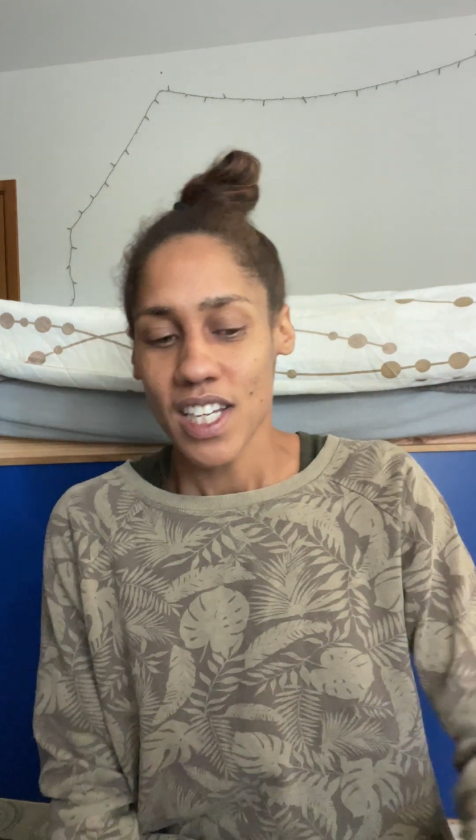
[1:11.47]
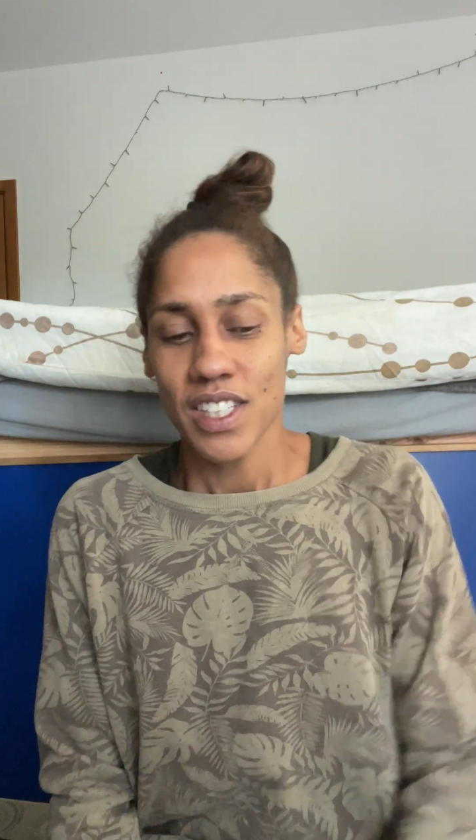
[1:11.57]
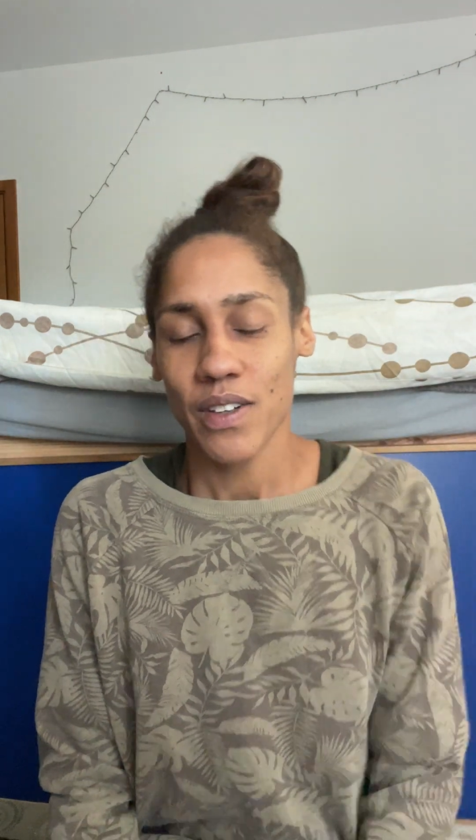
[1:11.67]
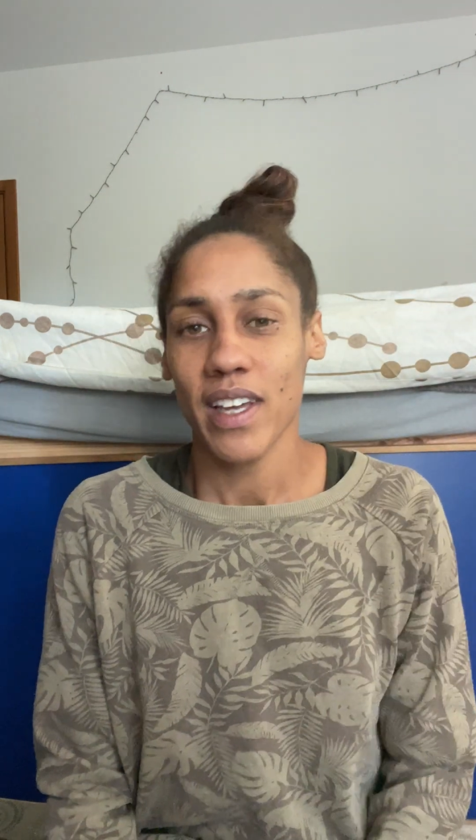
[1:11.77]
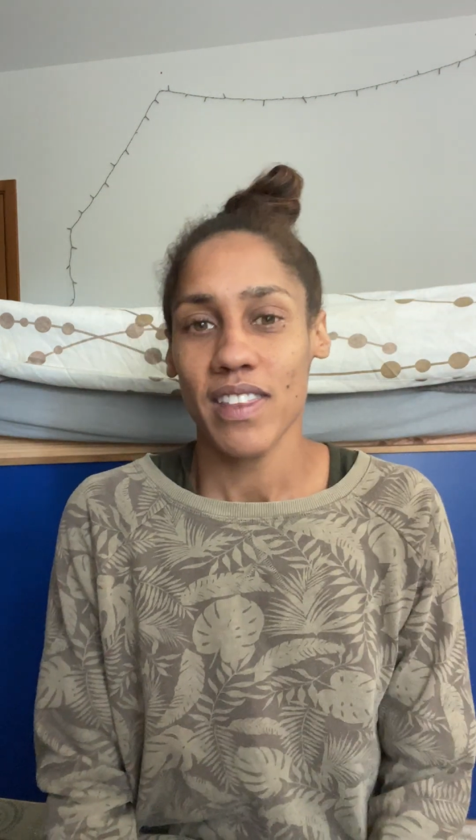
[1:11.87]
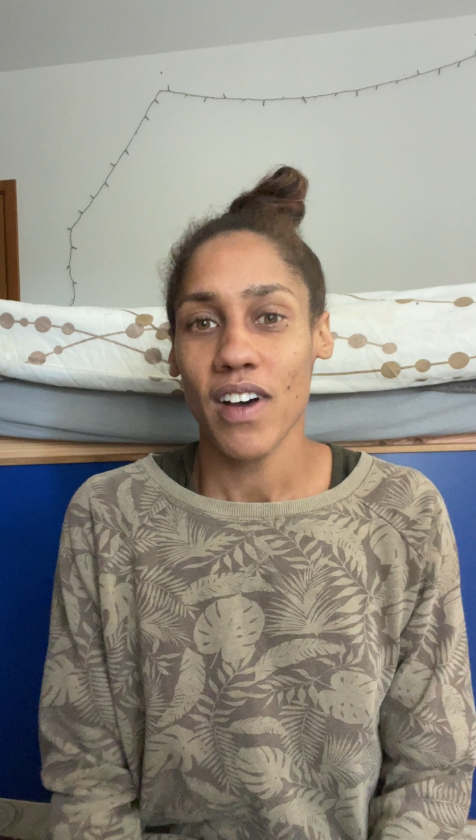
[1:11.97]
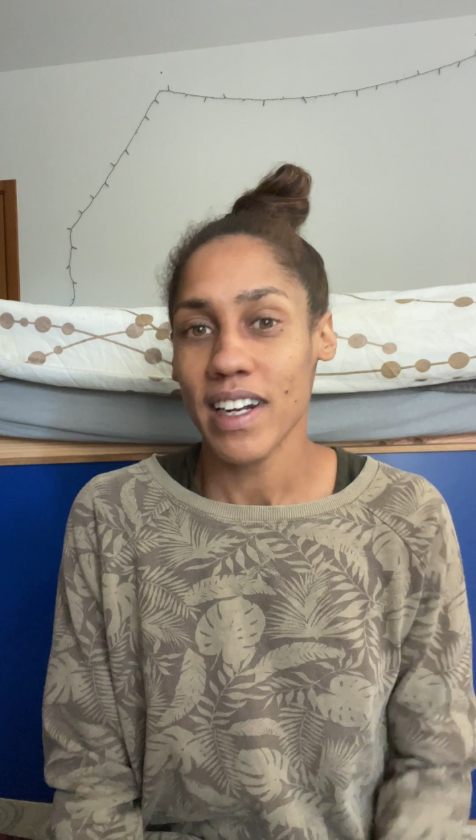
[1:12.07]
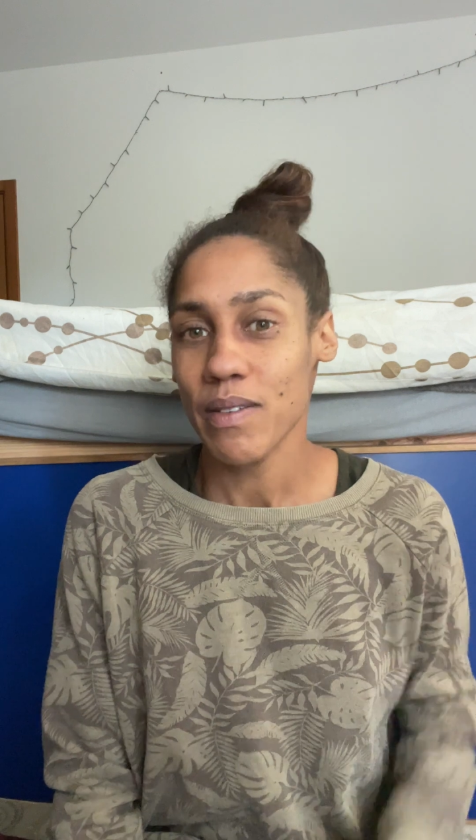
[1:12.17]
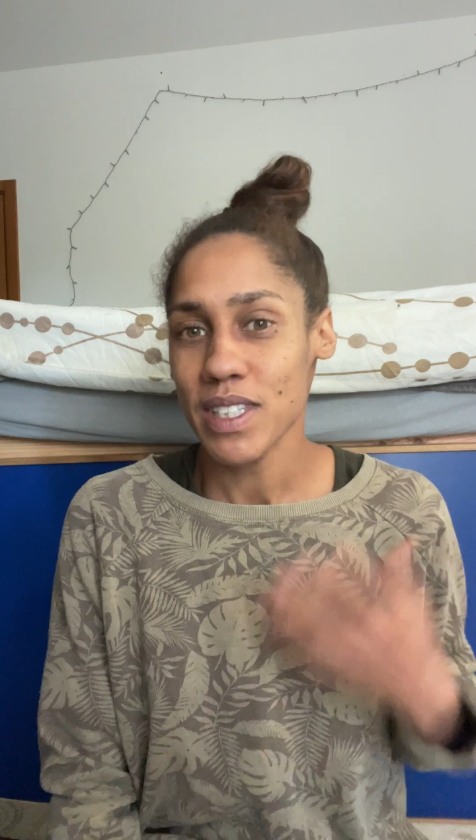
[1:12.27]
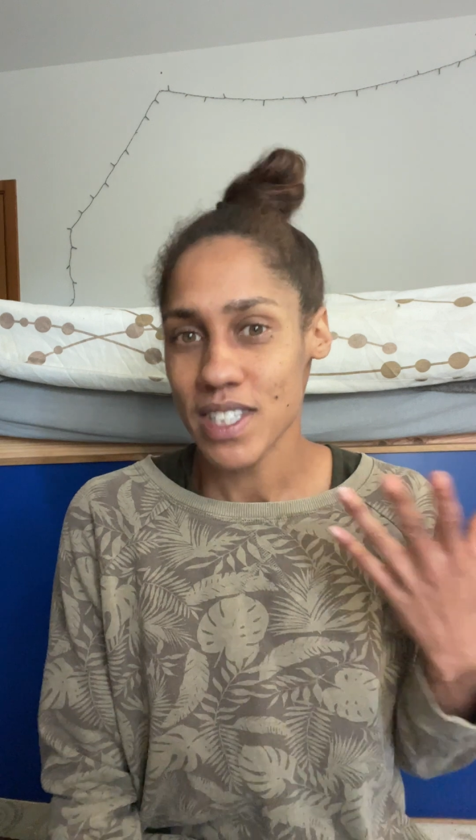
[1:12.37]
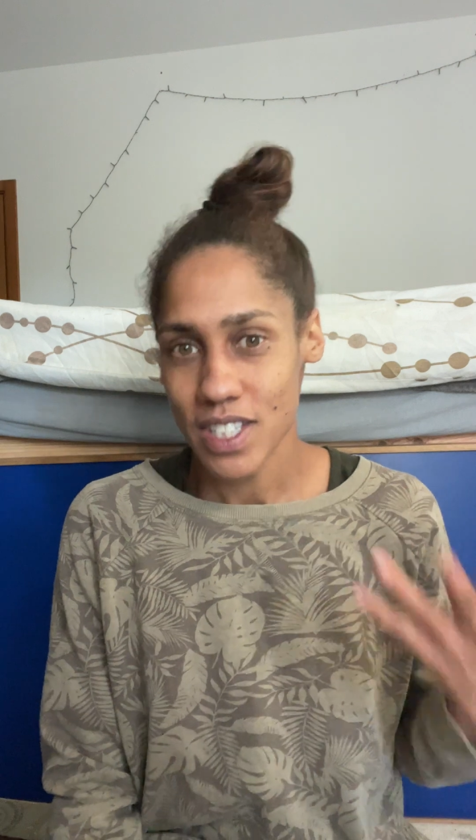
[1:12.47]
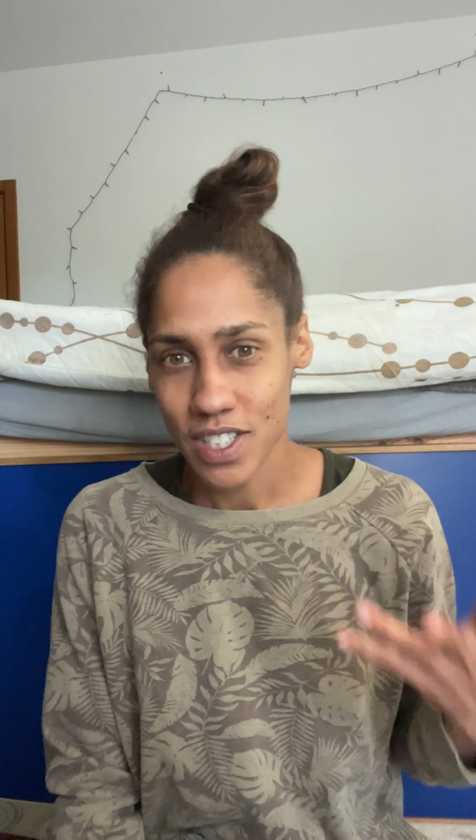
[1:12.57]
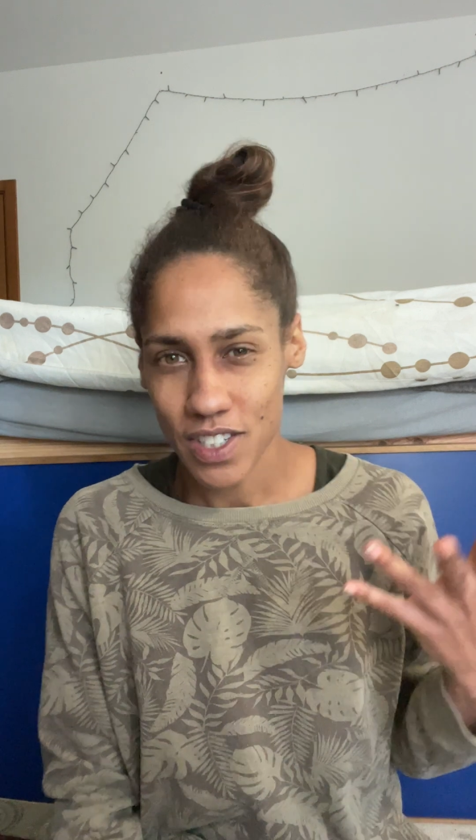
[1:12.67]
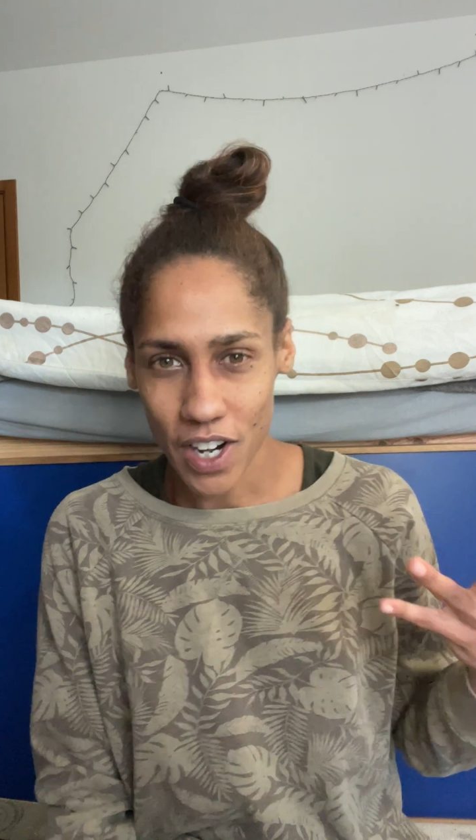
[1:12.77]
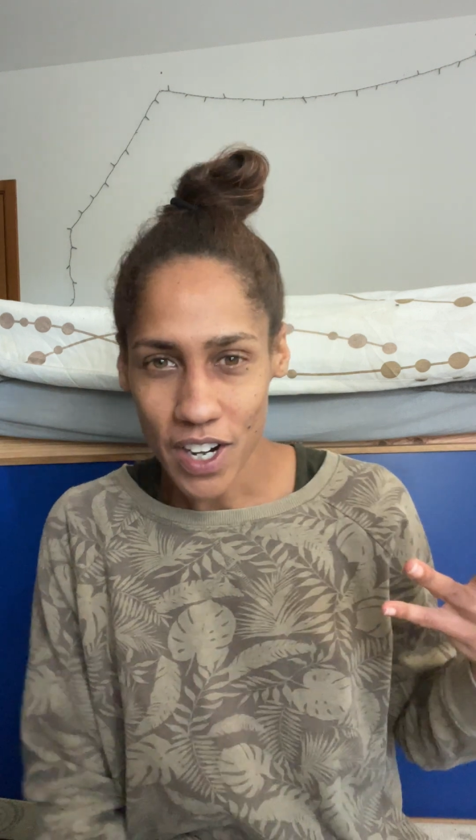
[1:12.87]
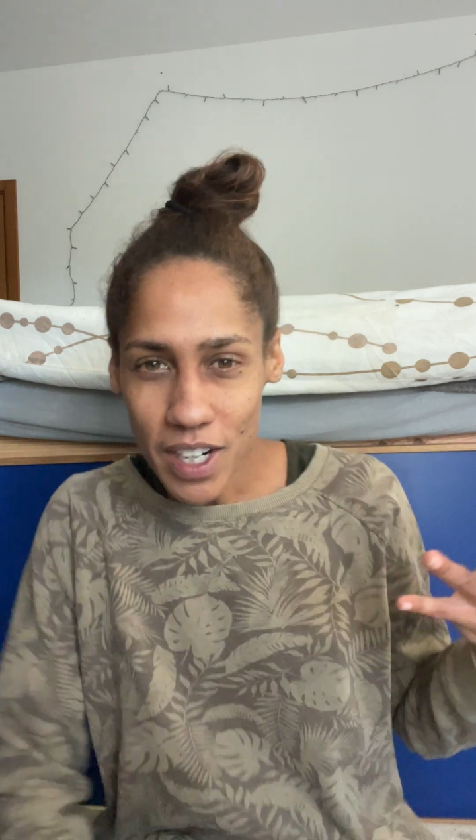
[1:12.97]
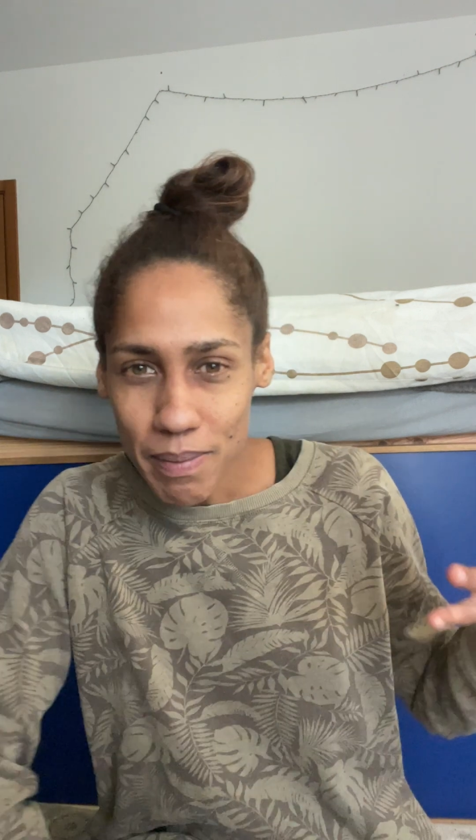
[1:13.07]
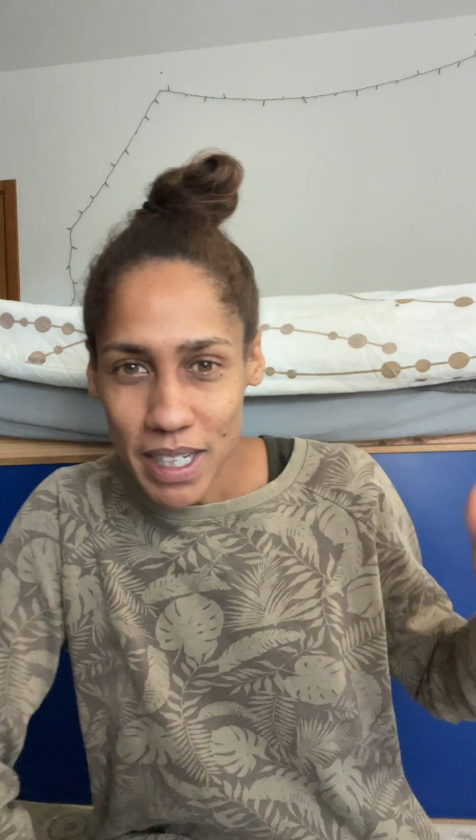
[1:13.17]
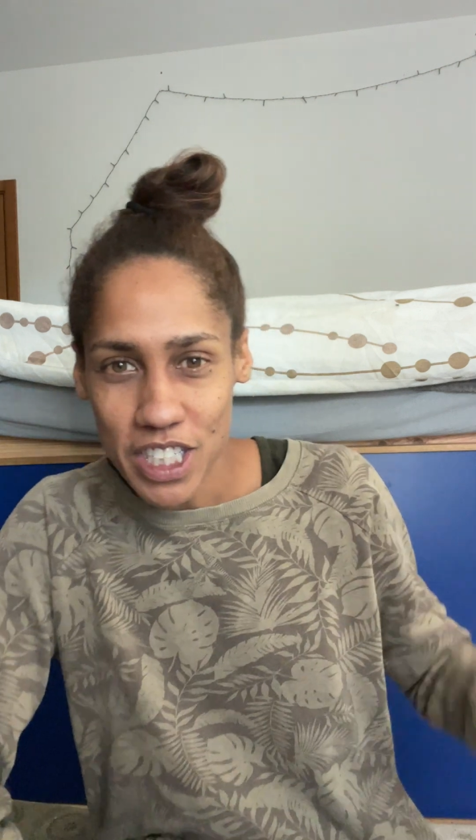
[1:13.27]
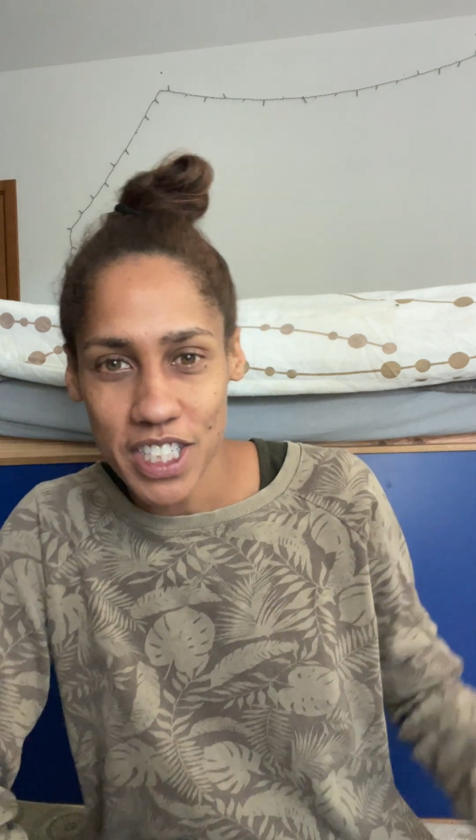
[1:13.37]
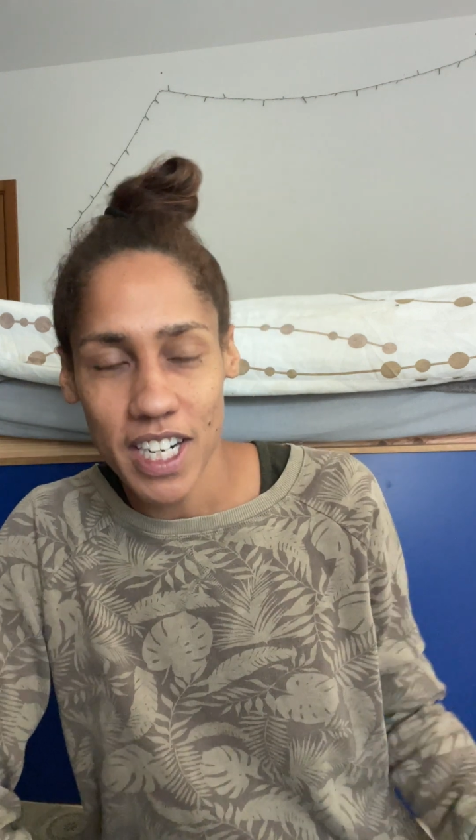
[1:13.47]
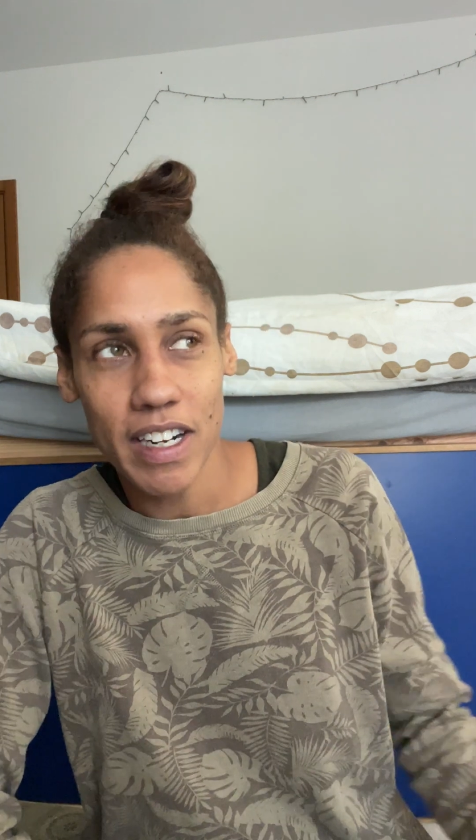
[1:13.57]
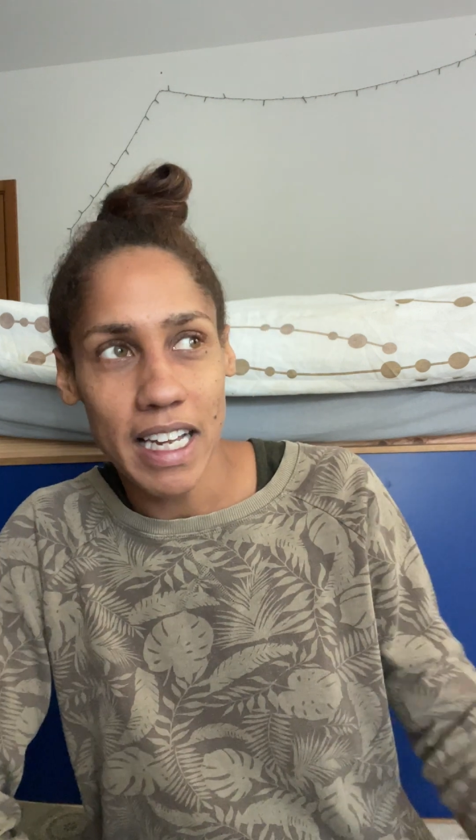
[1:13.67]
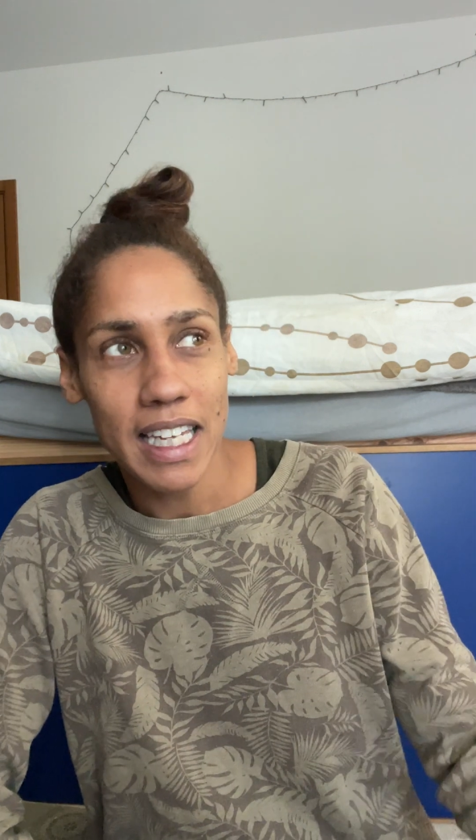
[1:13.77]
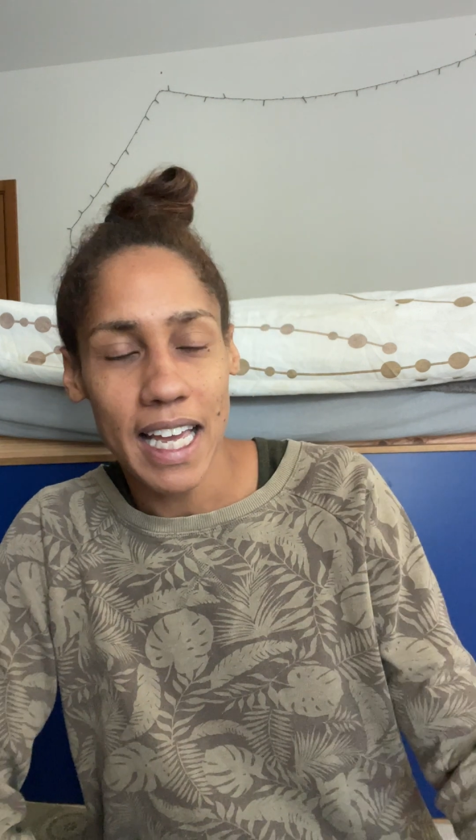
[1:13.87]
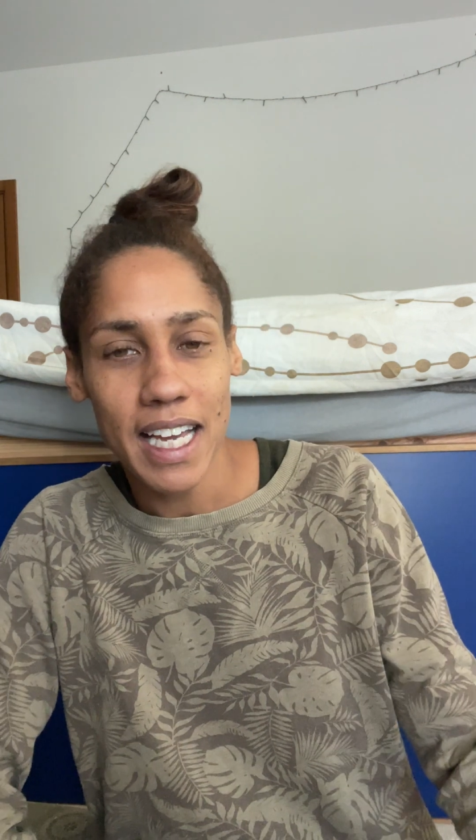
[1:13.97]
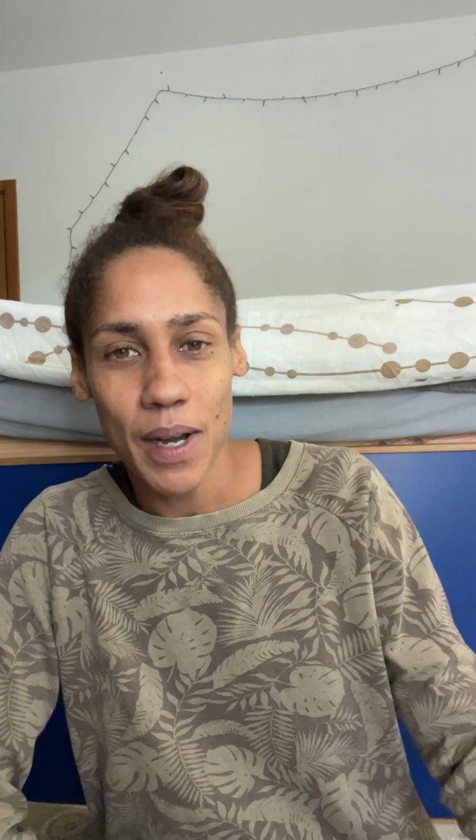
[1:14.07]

So I thought I would start by sharing like